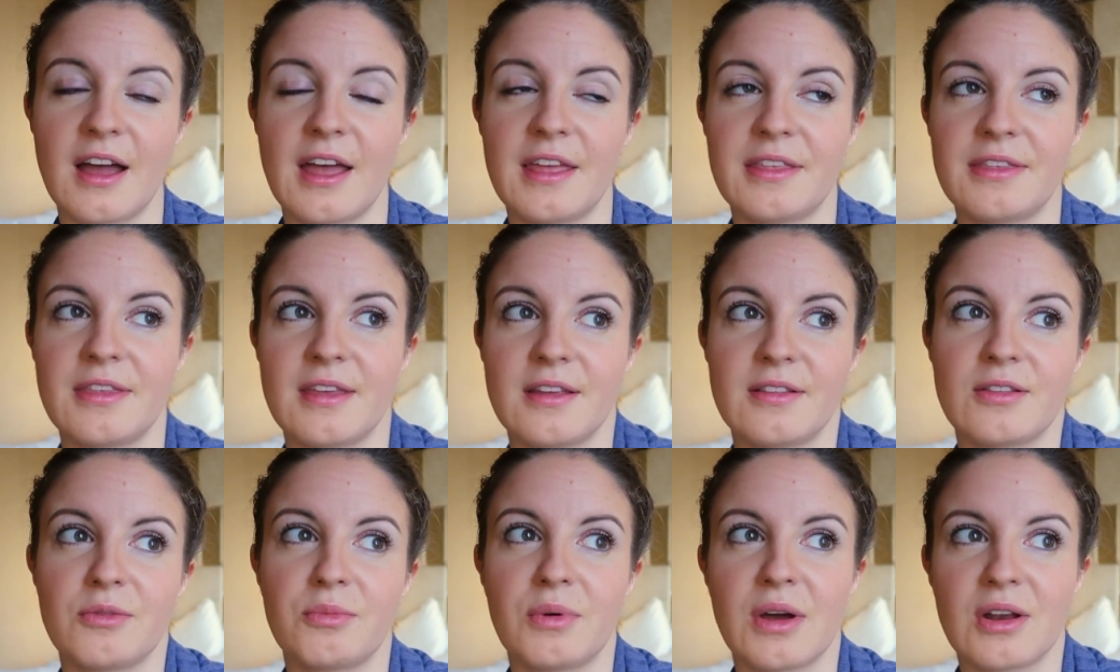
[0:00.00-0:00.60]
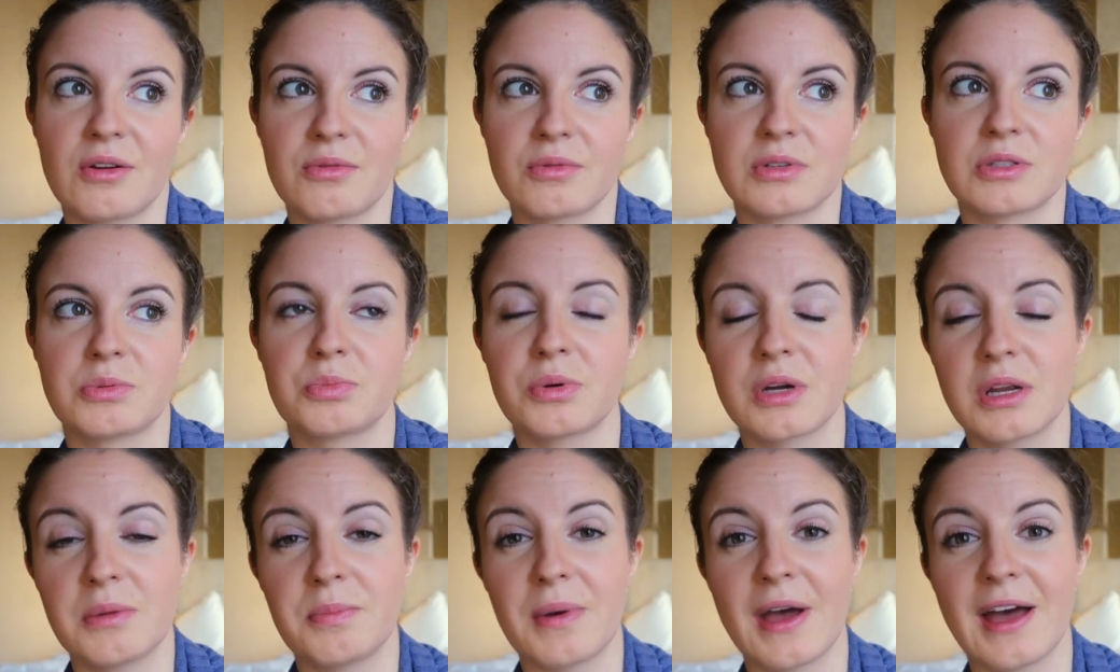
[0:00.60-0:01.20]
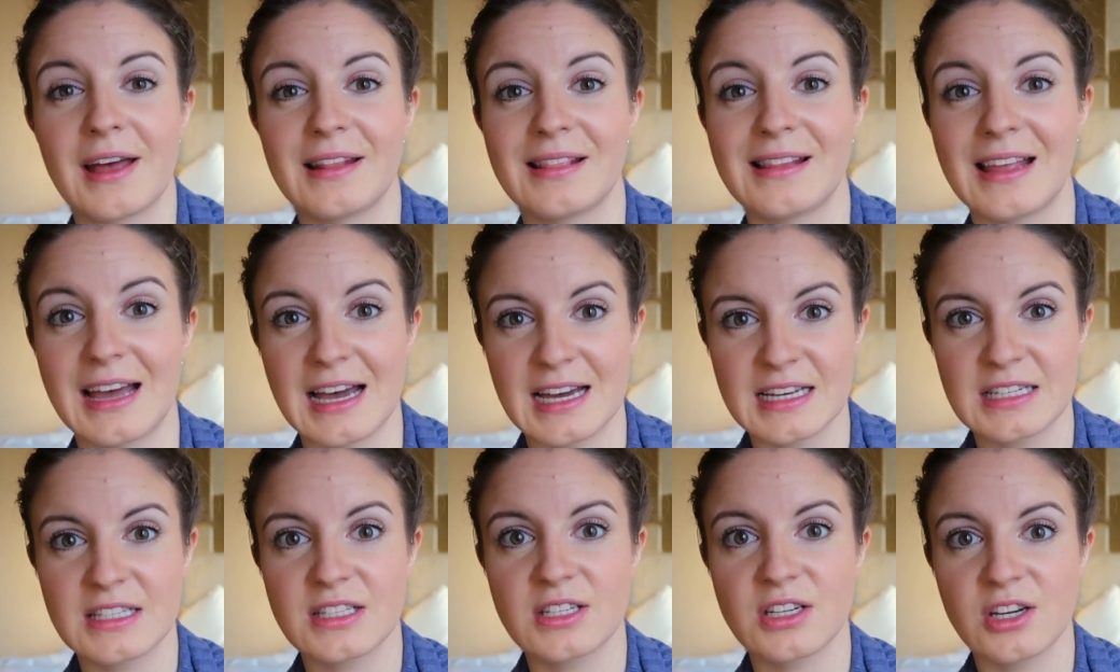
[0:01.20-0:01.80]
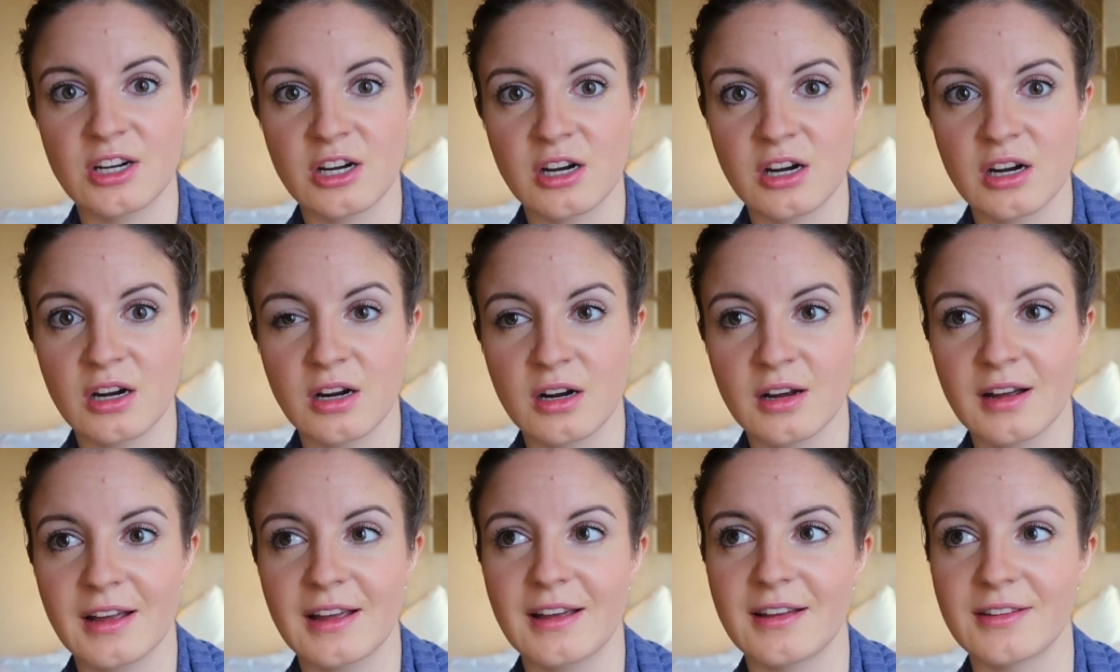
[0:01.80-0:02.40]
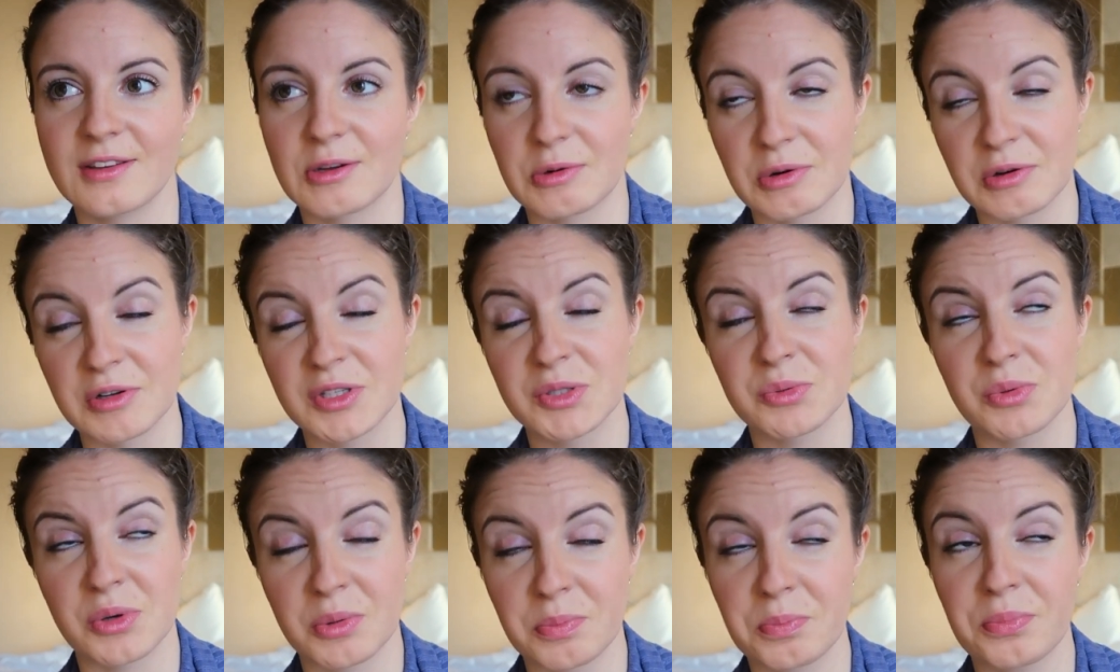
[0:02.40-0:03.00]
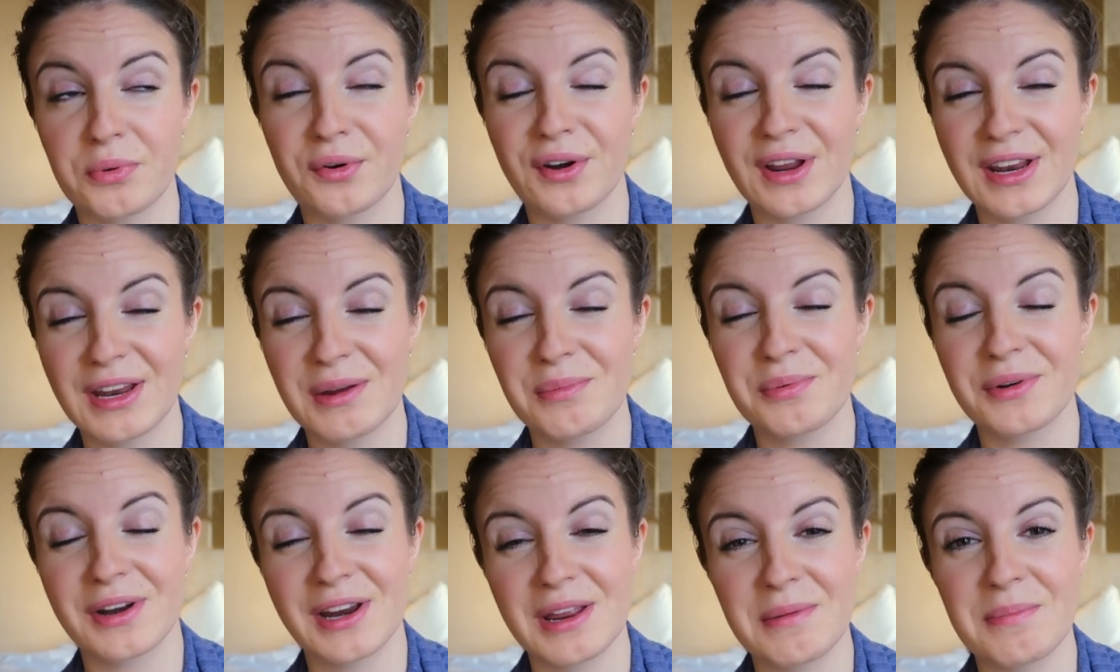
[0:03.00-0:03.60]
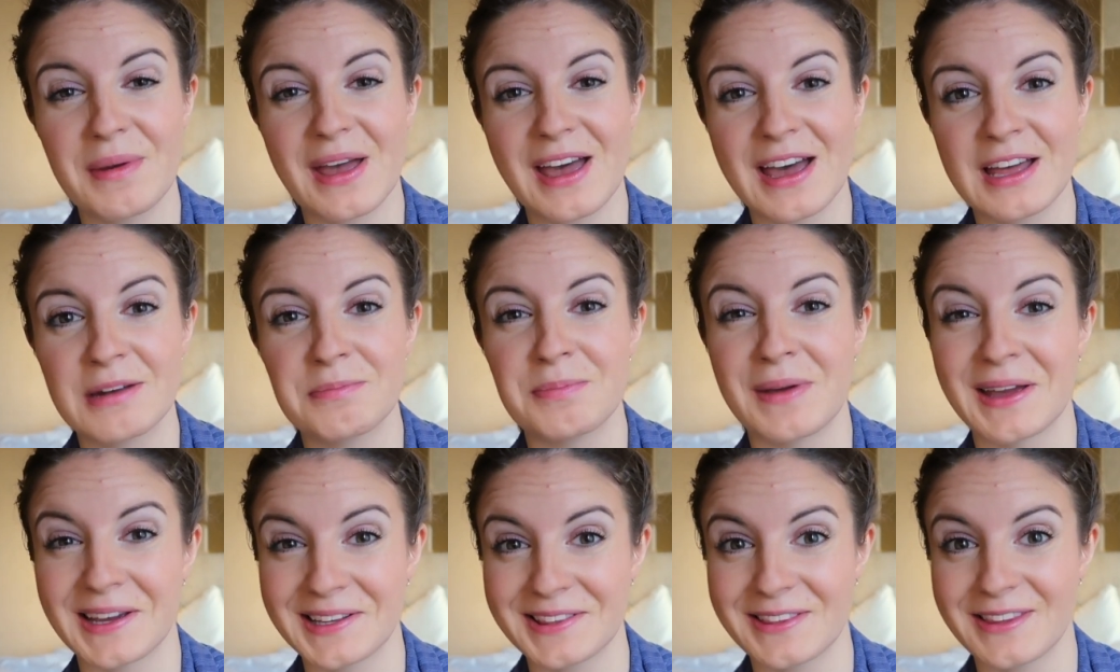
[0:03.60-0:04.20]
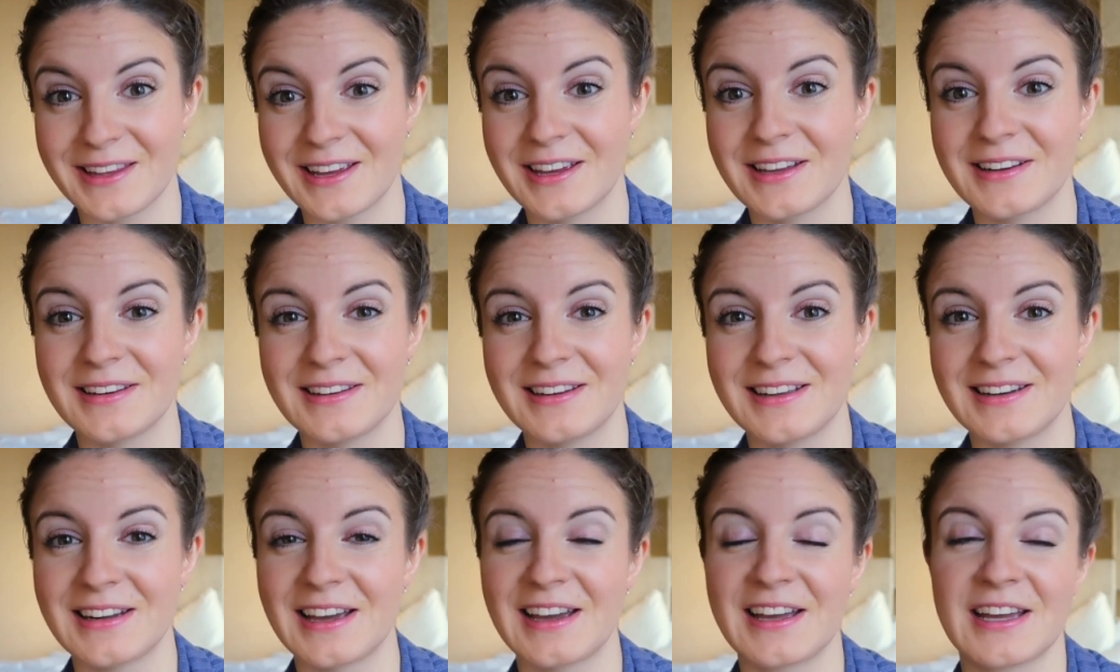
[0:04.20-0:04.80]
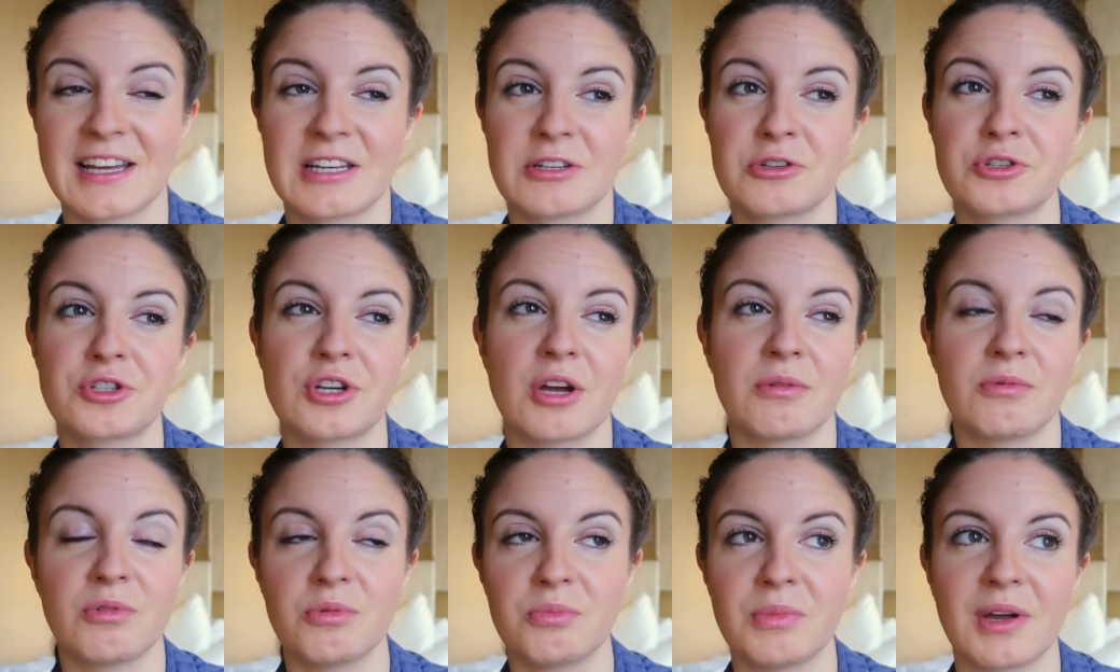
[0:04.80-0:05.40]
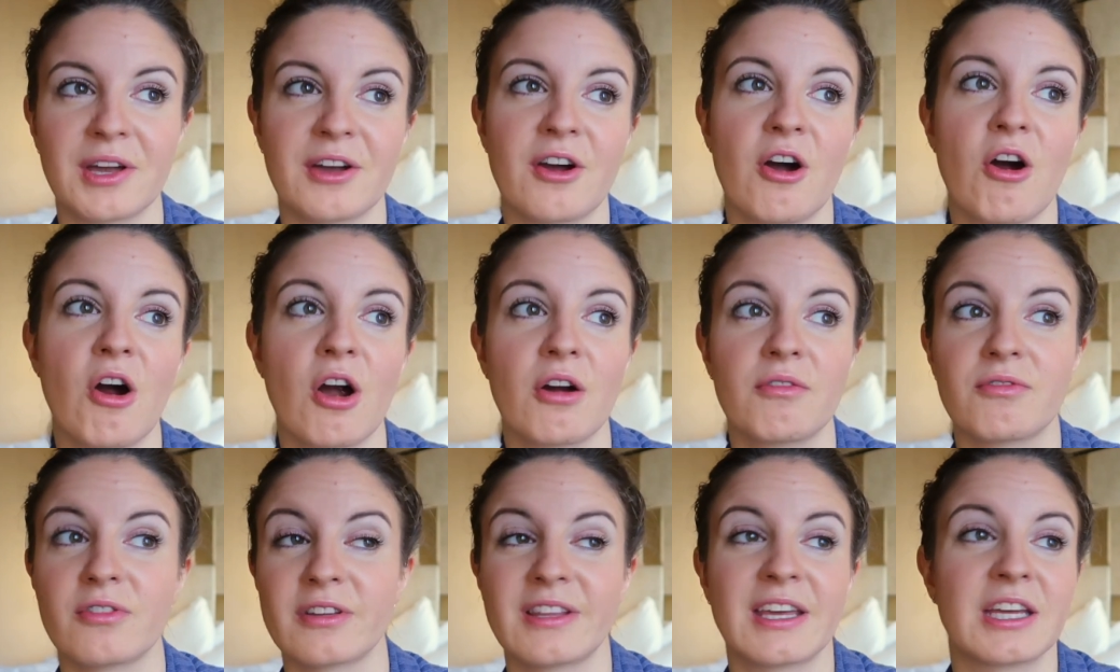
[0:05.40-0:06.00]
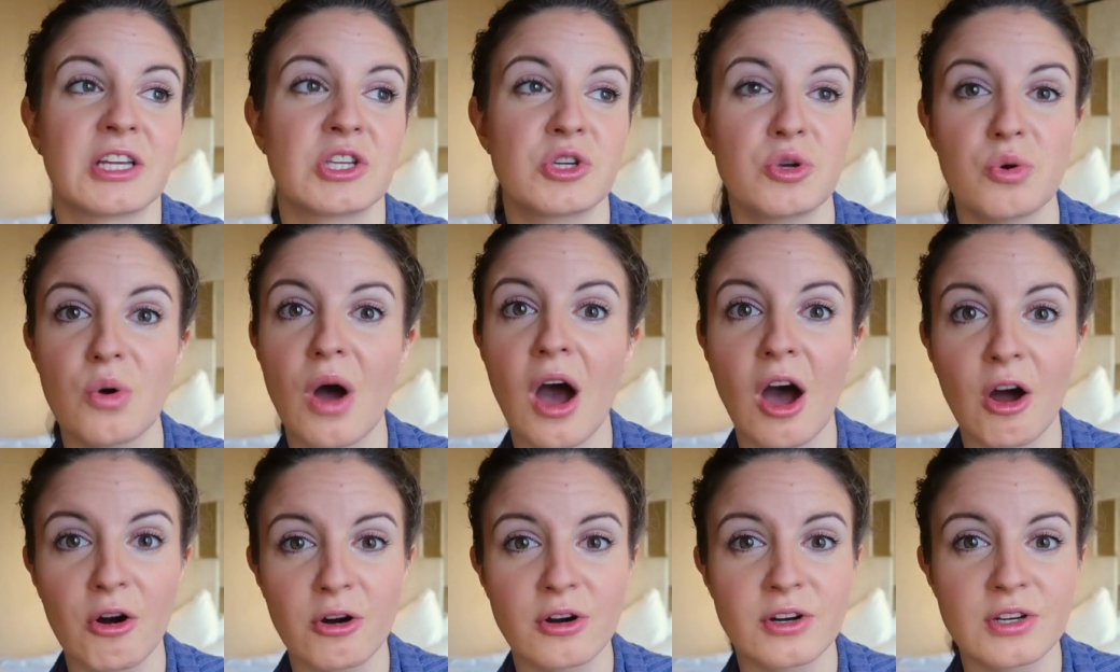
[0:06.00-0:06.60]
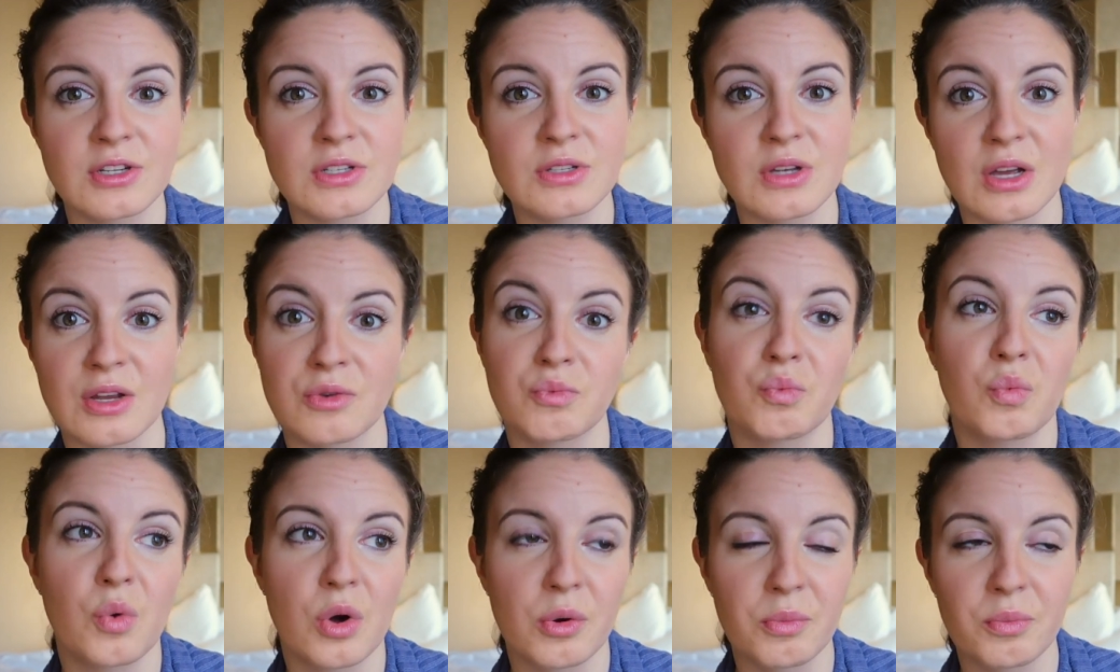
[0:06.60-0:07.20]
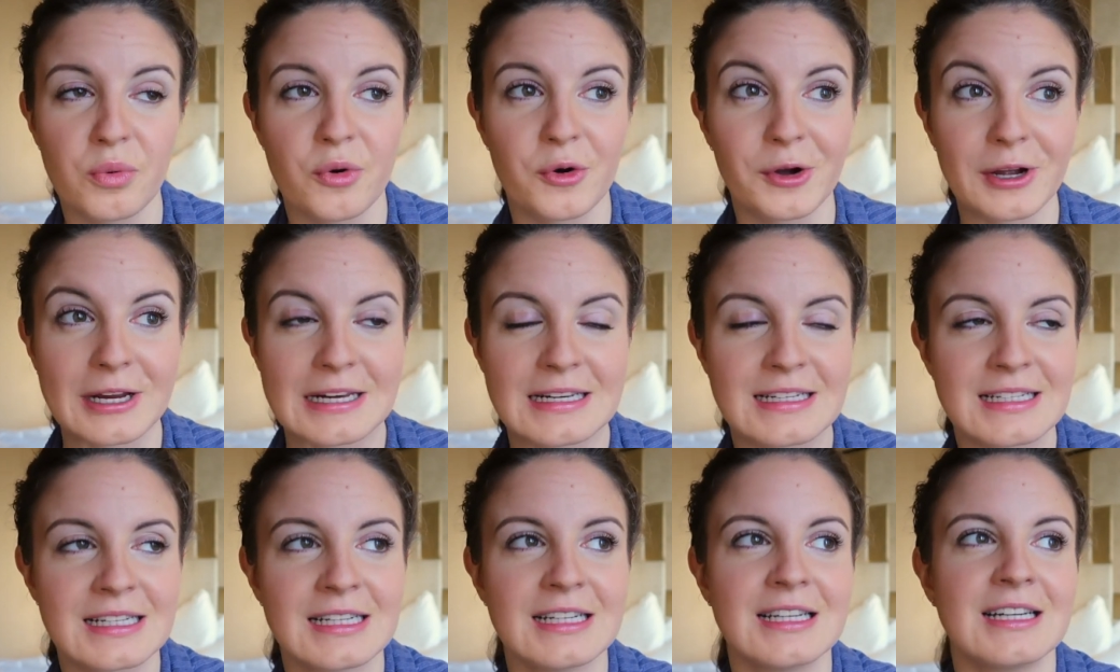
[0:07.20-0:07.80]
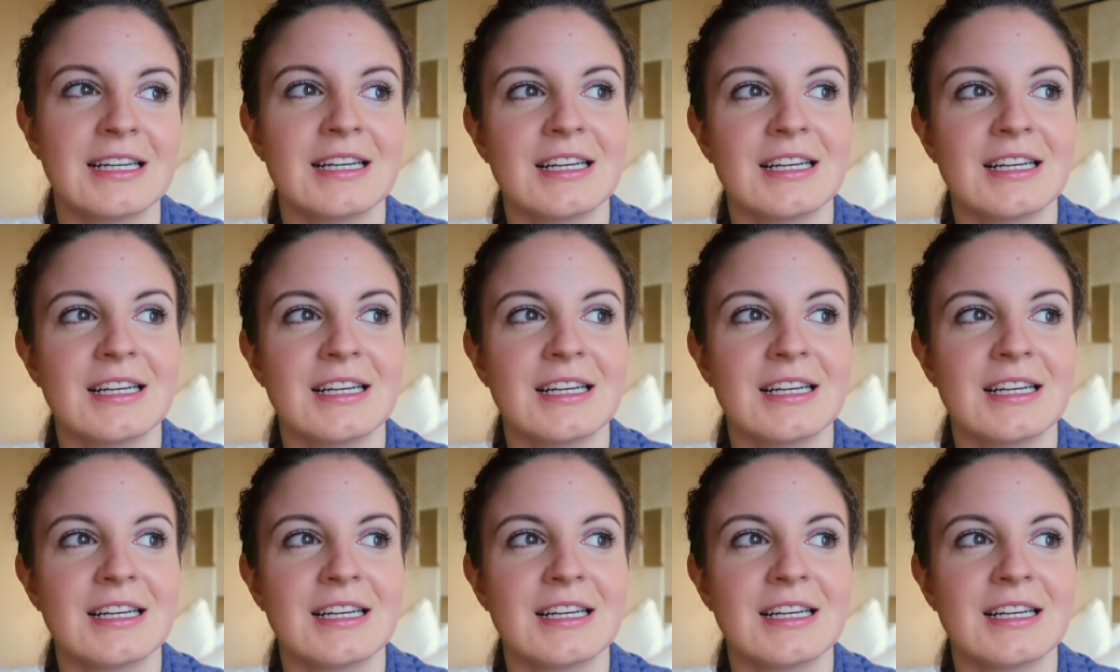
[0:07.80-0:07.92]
I think the weather was pretty bad last year, and the roads were pretty bad back then, and I had to shovel my car for like 2 hours at one point.